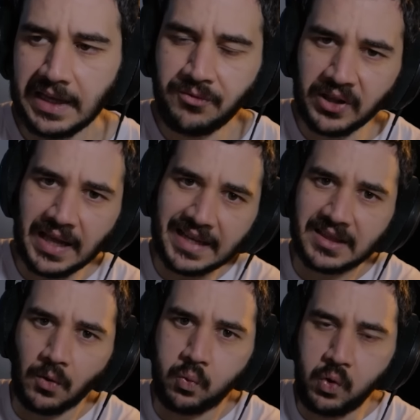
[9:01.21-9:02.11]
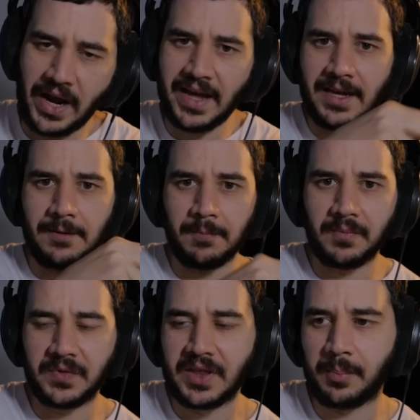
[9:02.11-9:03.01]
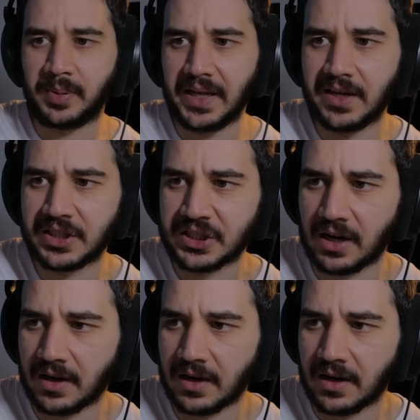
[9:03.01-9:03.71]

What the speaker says: Even like the way the players